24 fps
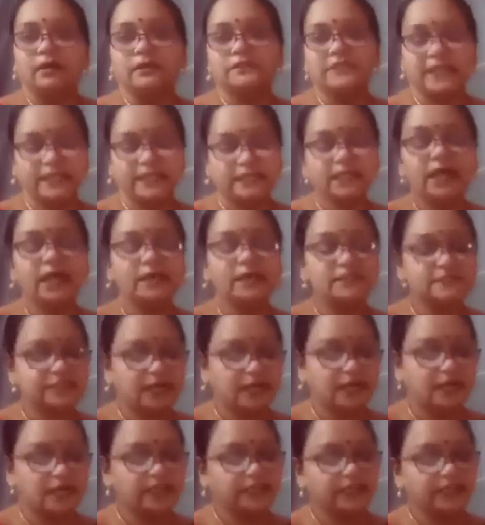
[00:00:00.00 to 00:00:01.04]
Sarita and
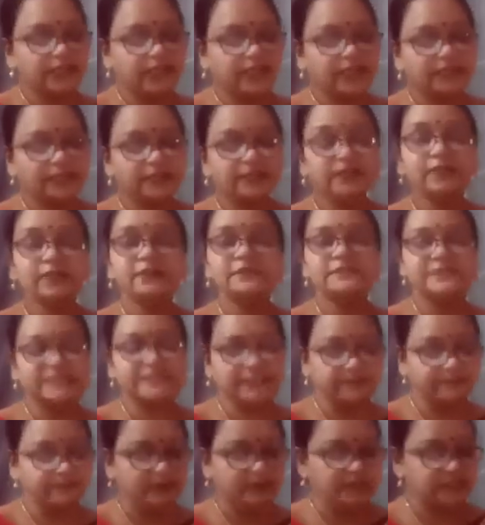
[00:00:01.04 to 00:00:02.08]
Sarla. They are the
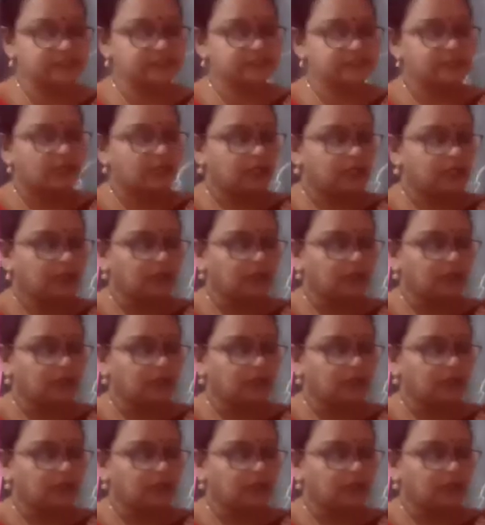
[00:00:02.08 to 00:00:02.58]
siblings.